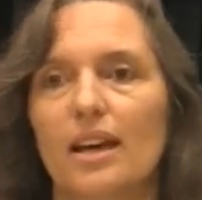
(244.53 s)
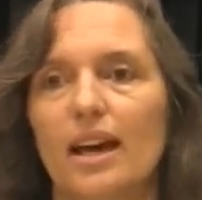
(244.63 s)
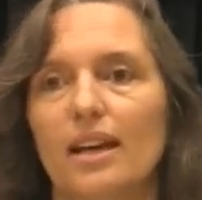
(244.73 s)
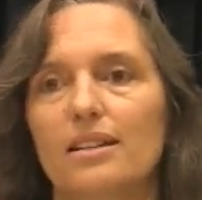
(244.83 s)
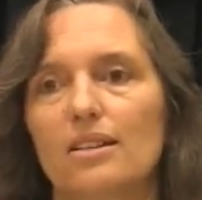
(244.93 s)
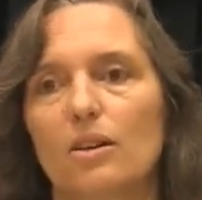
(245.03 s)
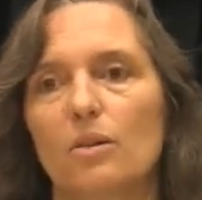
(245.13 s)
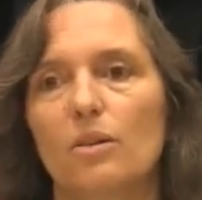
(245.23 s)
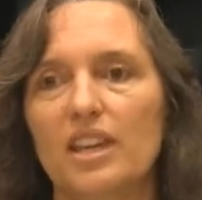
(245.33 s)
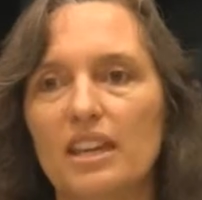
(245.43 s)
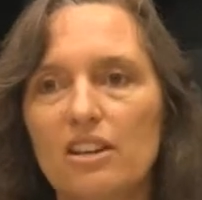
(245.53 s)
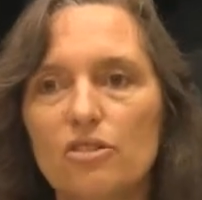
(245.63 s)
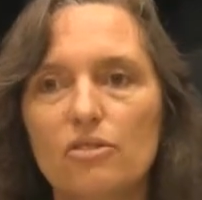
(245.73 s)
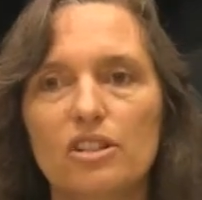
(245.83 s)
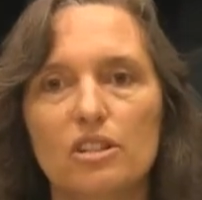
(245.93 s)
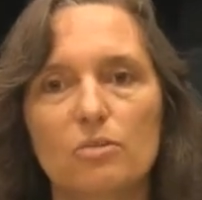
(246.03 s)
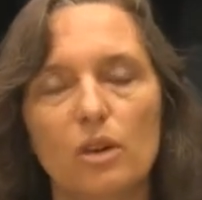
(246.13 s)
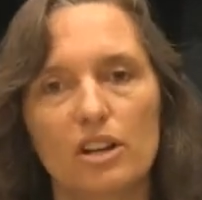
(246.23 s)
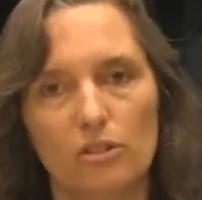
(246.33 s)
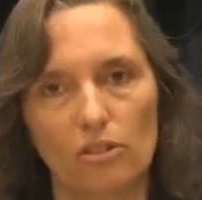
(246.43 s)
And so the interest is
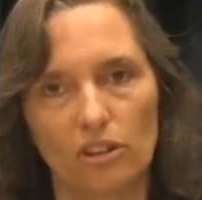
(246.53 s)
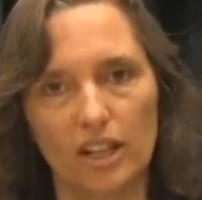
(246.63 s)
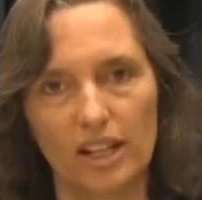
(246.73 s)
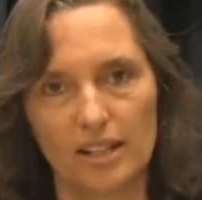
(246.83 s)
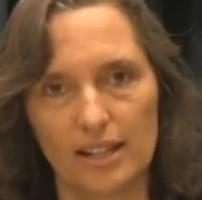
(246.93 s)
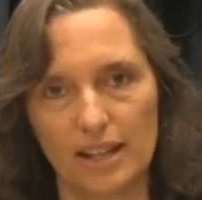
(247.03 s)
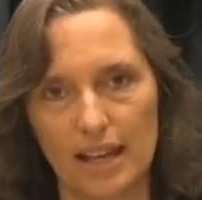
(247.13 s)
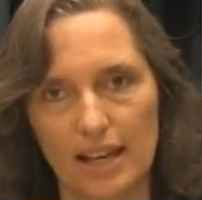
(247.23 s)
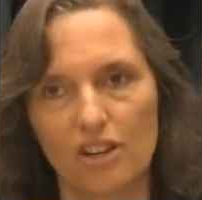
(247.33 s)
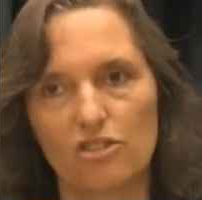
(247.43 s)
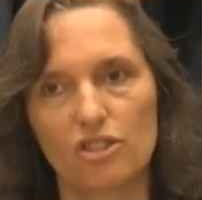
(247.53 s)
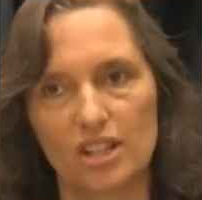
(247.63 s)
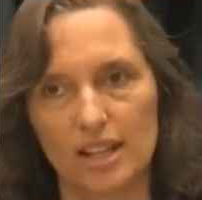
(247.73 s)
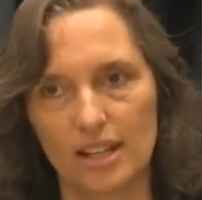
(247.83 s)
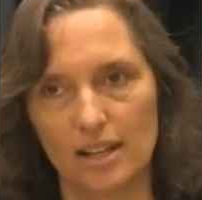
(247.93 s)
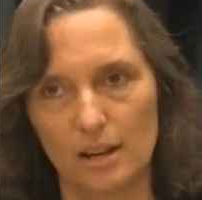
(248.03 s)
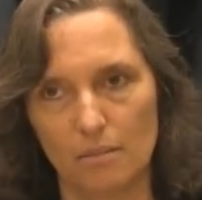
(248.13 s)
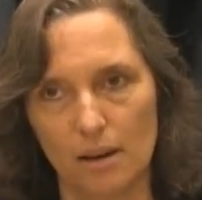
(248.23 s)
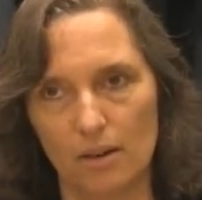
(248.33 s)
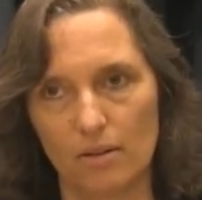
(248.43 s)
what you're looking to gain understanding
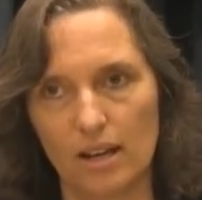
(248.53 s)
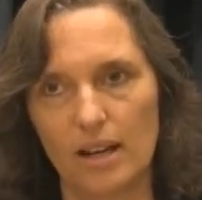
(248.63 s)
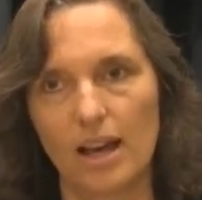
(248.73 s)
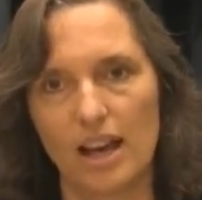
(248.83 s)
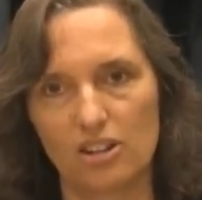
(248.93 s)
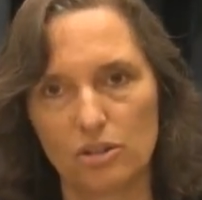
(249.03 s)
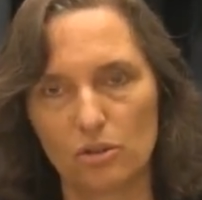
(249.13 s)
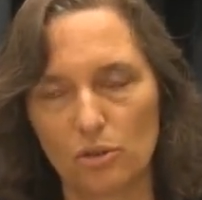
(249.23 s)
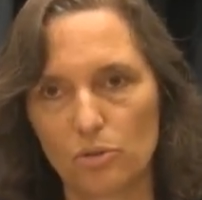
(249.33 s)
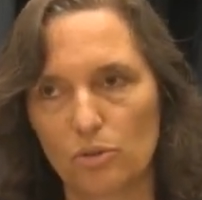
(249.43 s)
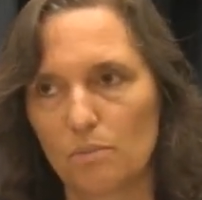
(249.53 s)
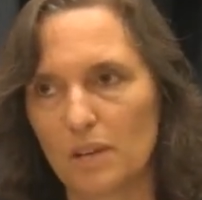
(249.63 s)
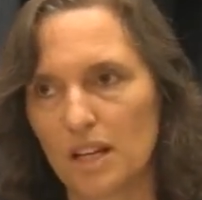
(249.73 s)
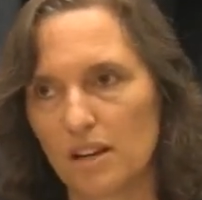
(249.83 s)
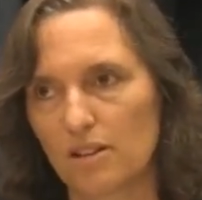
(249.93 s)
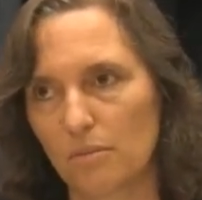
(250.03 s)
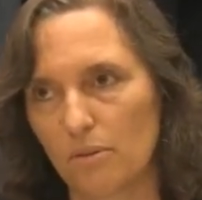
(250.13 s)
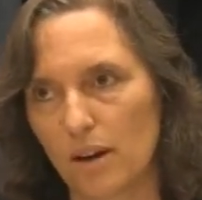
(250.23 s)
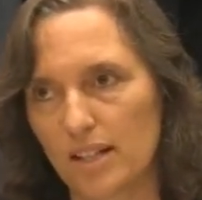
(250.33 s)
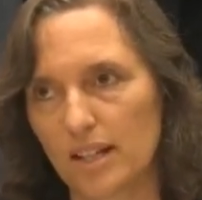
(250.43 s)
about as you go through the mediation
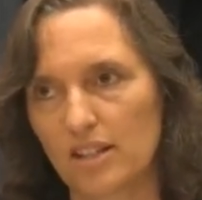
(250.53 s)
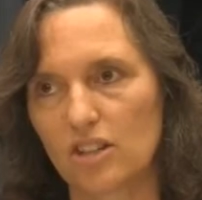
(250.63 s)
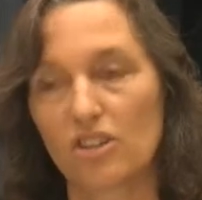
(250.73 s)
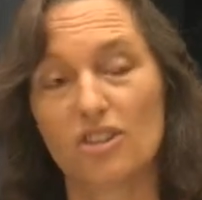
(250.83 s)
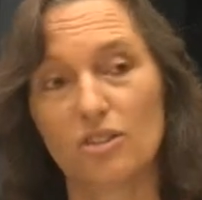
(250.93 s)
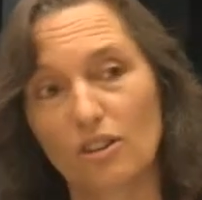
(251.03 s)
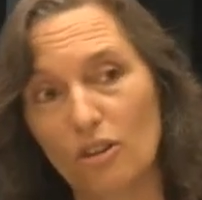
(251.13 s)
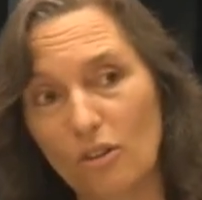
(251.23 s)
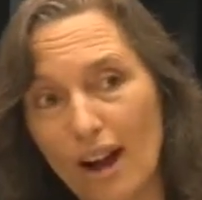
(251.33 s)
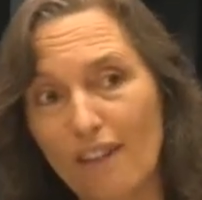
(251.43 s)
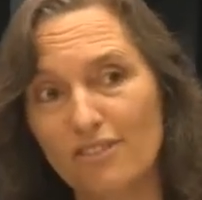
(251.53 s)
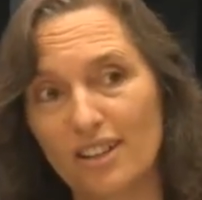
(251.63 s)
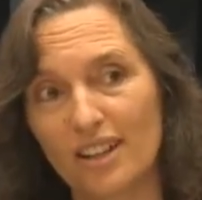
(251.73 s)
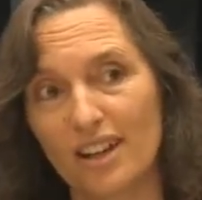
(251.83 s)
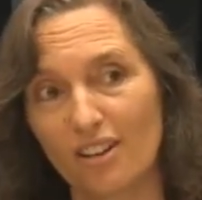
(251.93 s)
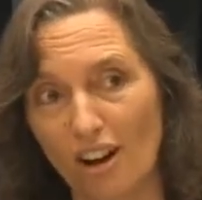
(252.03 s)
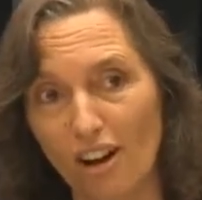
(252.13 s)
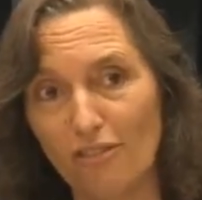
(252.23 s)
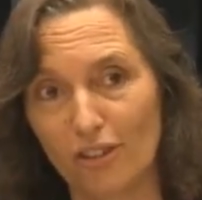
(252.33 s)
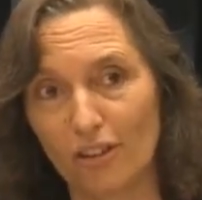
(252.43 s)
process so that you can craft an
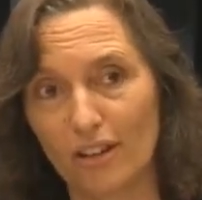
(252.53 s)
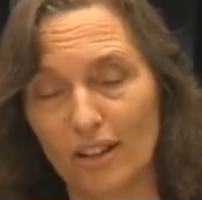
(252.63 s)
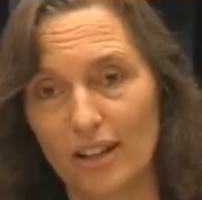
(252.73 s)
offer.